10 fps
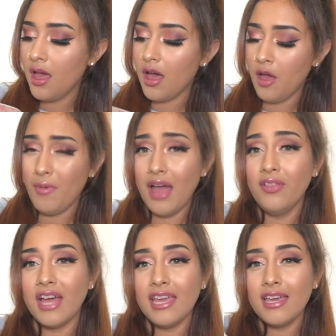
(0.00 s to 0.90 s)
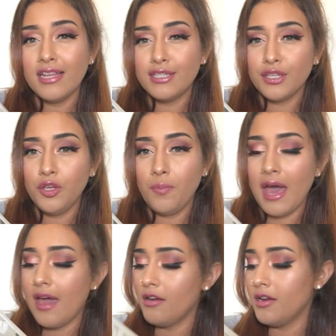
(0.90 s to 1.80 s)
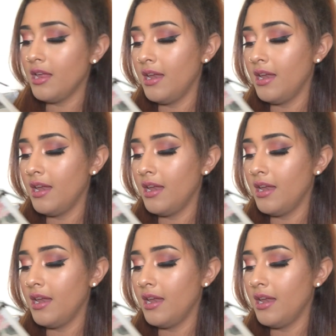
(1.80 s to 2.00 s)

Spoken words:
I like it. It's a cute pattern,